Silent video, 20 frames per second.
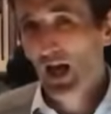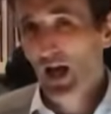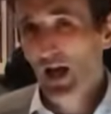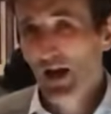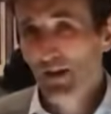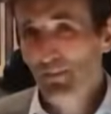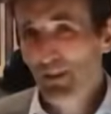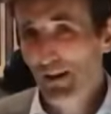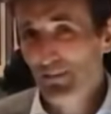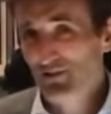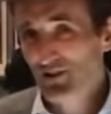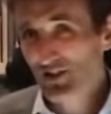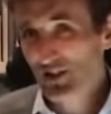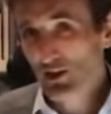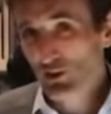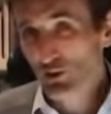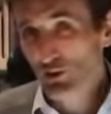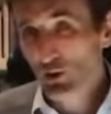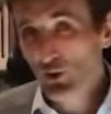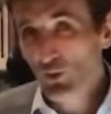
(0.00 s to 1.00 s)
uh, perhaps a
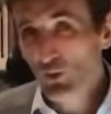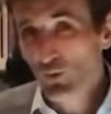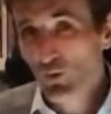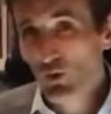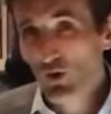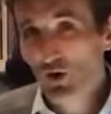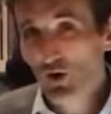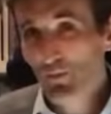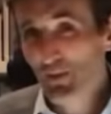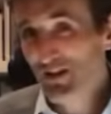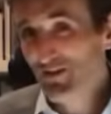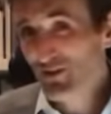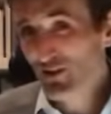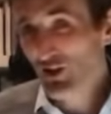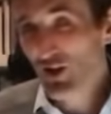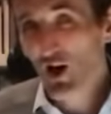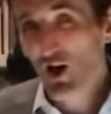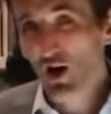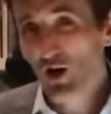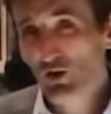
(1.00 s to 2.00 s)
little lukewarm, even
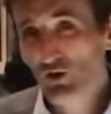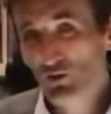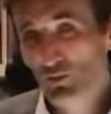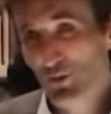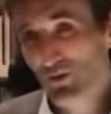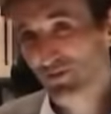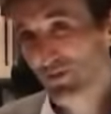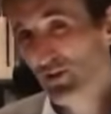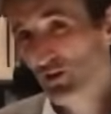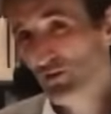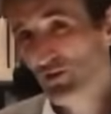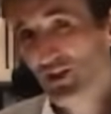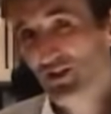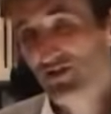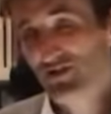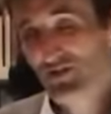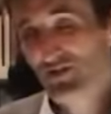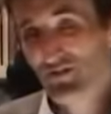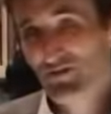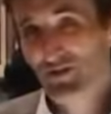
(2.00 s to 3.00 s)
cold. We feel
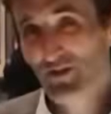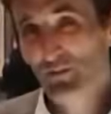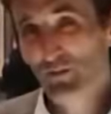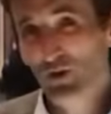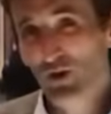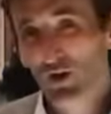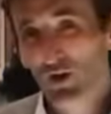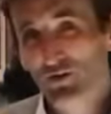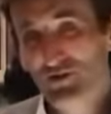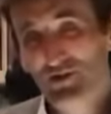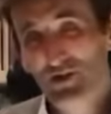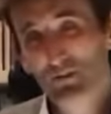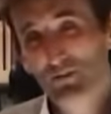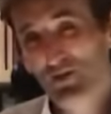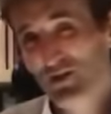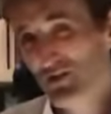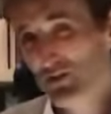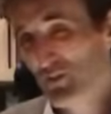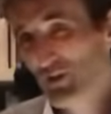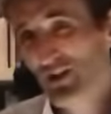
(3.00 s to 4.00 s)
distant from God.
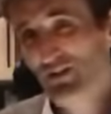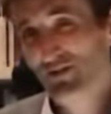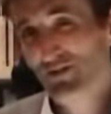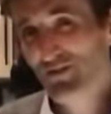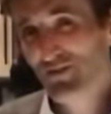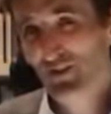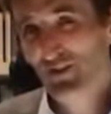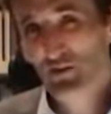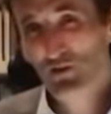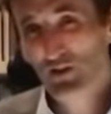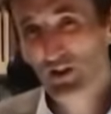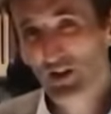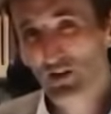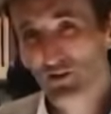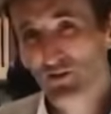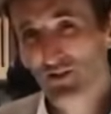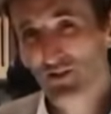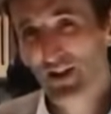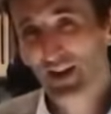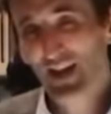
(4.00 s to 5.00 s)
Sometimes we even feel
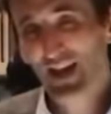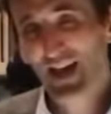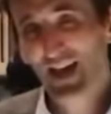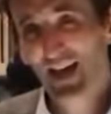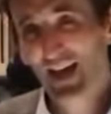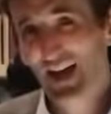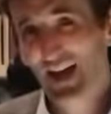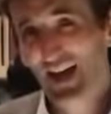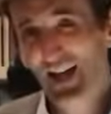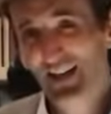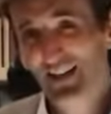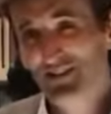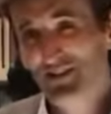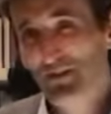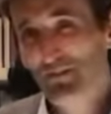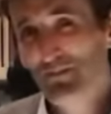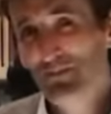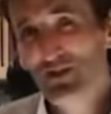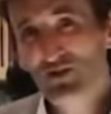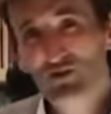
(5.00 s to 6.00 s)
guilty, and, and it's a
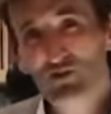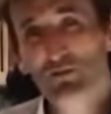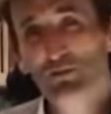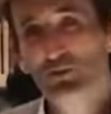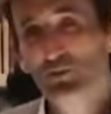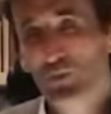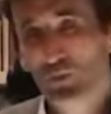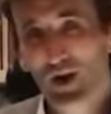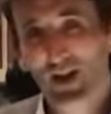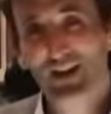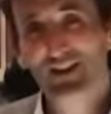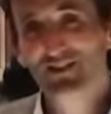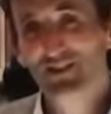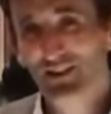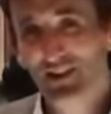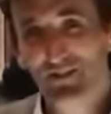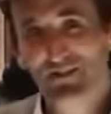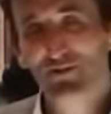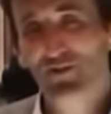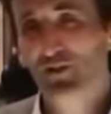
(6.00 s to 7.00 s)
miserable way to
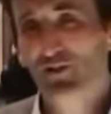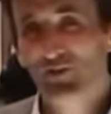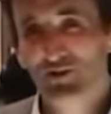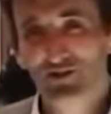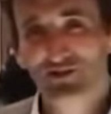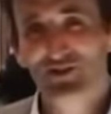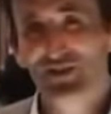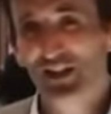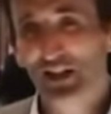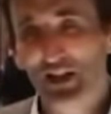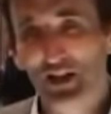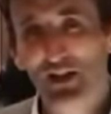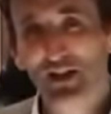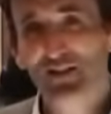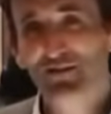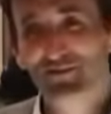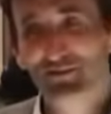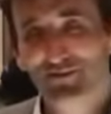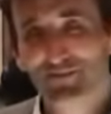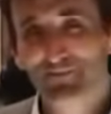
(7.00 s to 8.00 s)
live the Christian
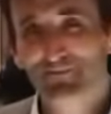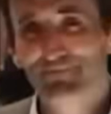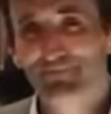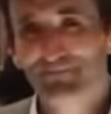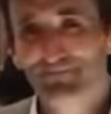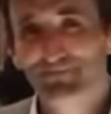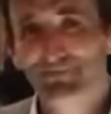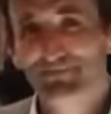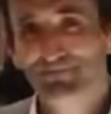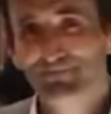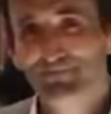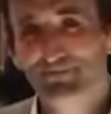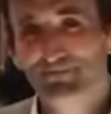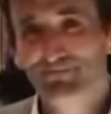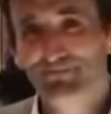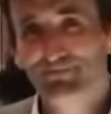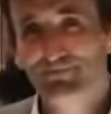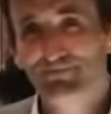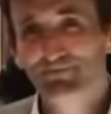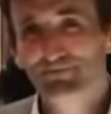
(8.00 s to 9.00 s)

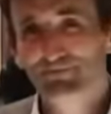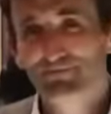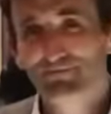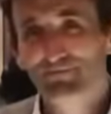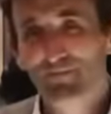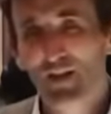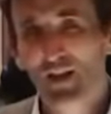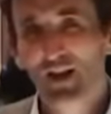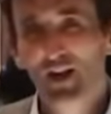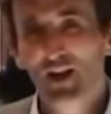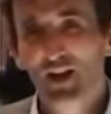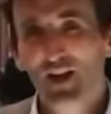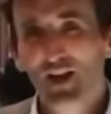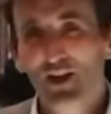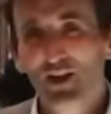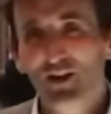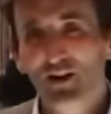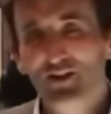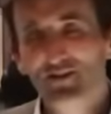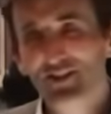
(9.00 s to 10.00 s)
life.
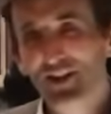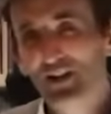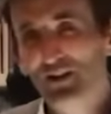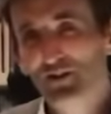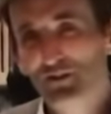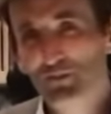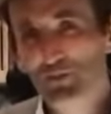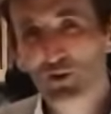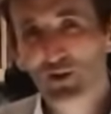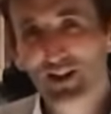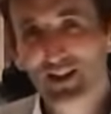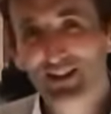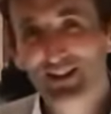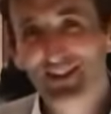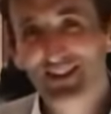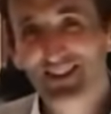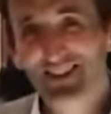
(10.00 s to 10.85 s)
Can I tell you this morning,